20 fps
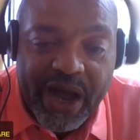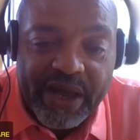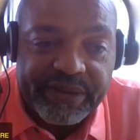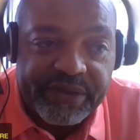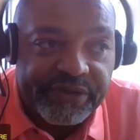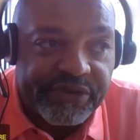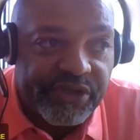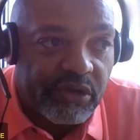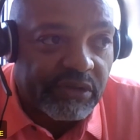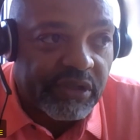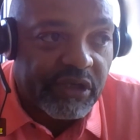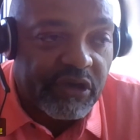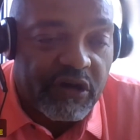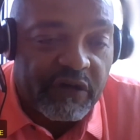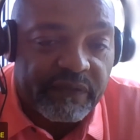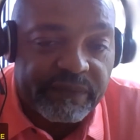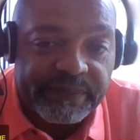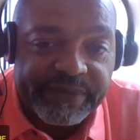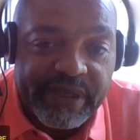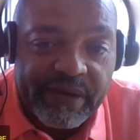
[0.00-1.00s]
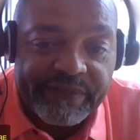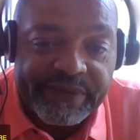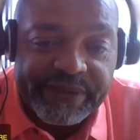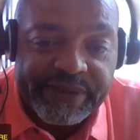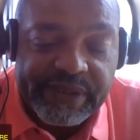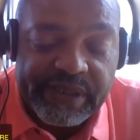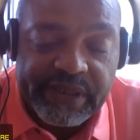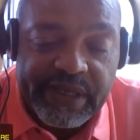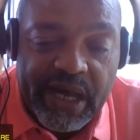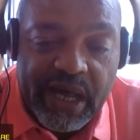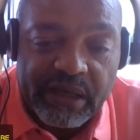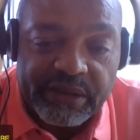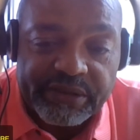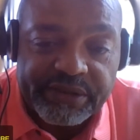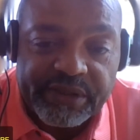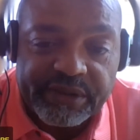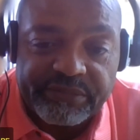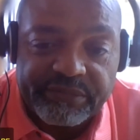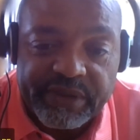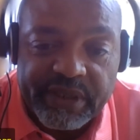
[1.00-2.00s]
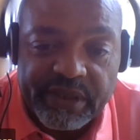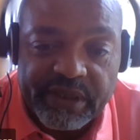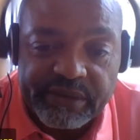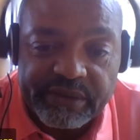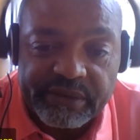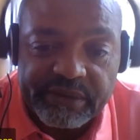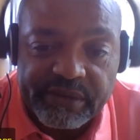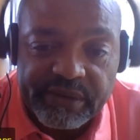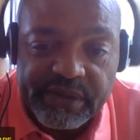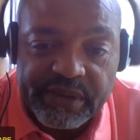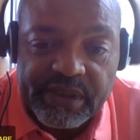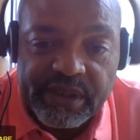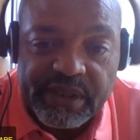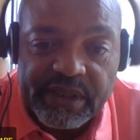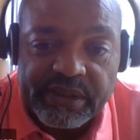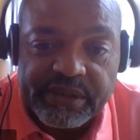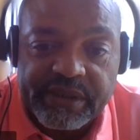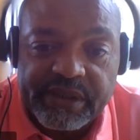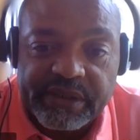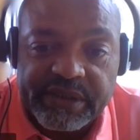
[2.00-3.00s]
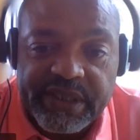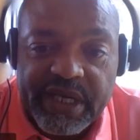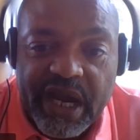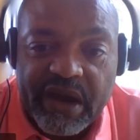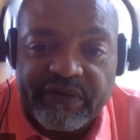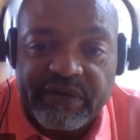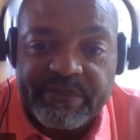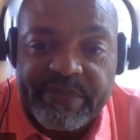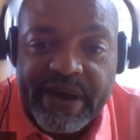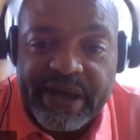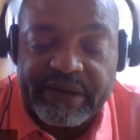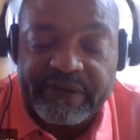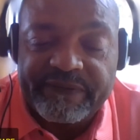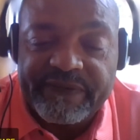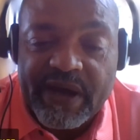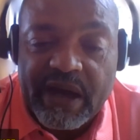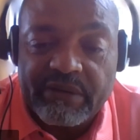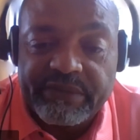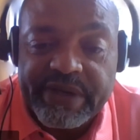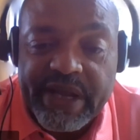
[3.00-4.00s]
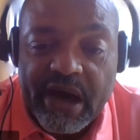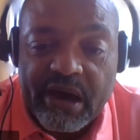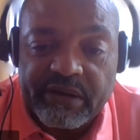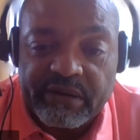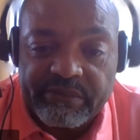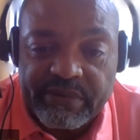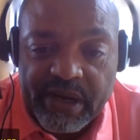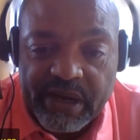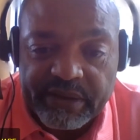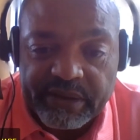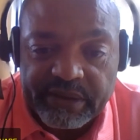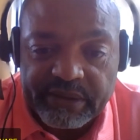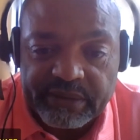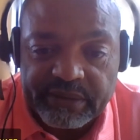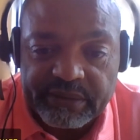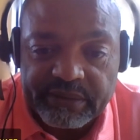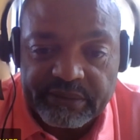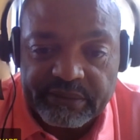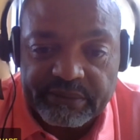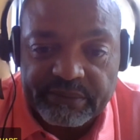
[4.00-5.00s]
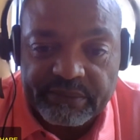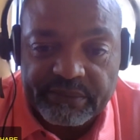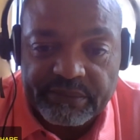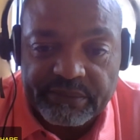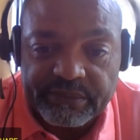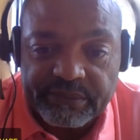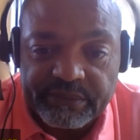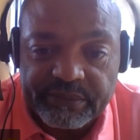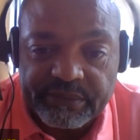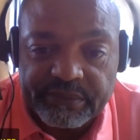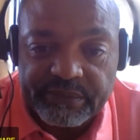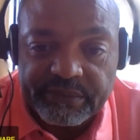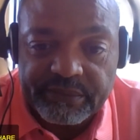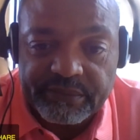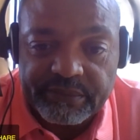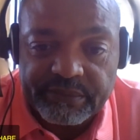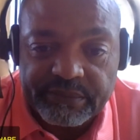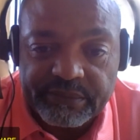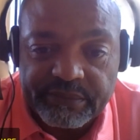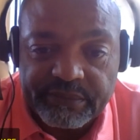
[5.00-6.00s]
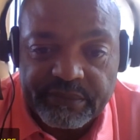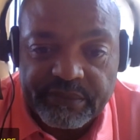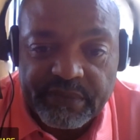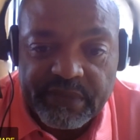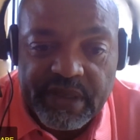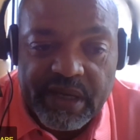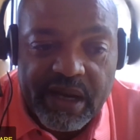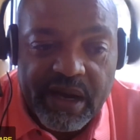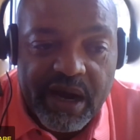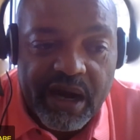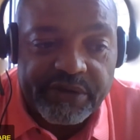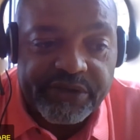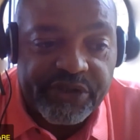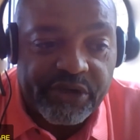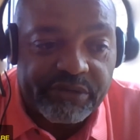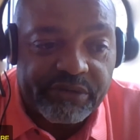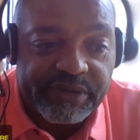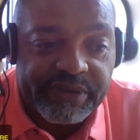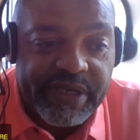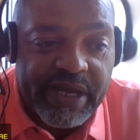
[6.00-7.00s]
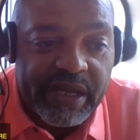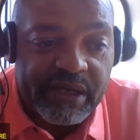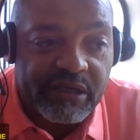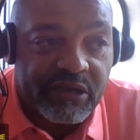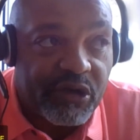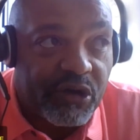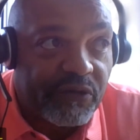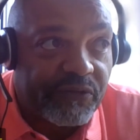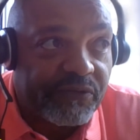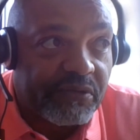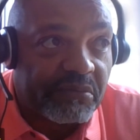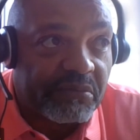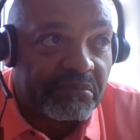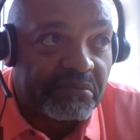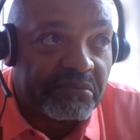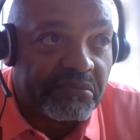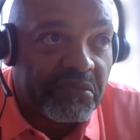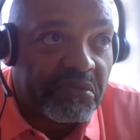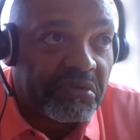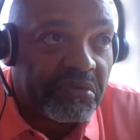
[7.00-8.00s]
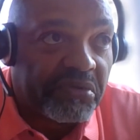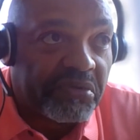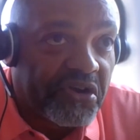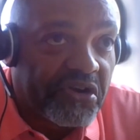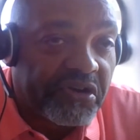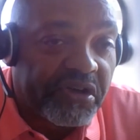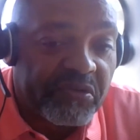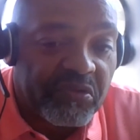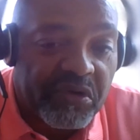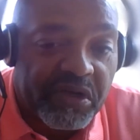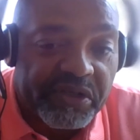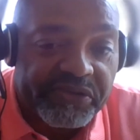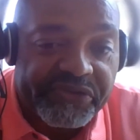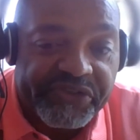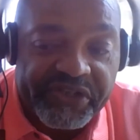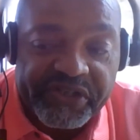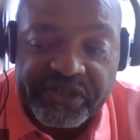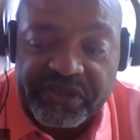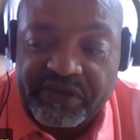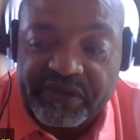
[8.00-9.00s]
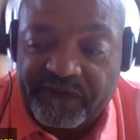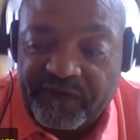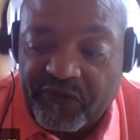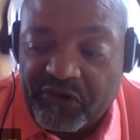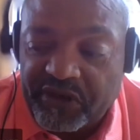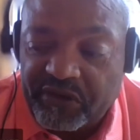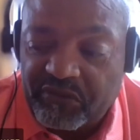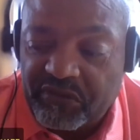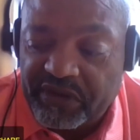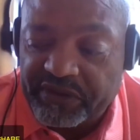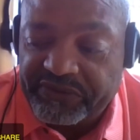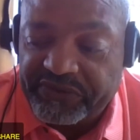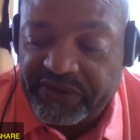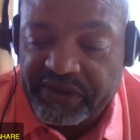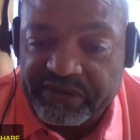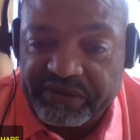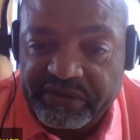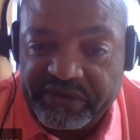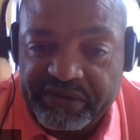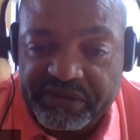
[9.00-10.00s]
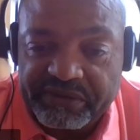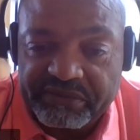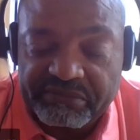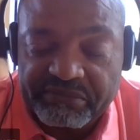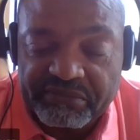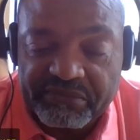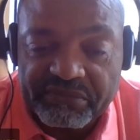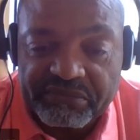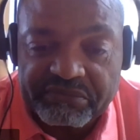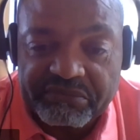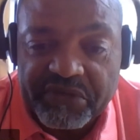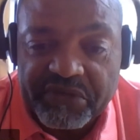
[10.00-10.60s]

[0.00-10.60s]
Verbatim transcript: Why did the token go from $17 to 300? is because everybody found out about it. Right. Our token's going to go from 31 cent to 41 cents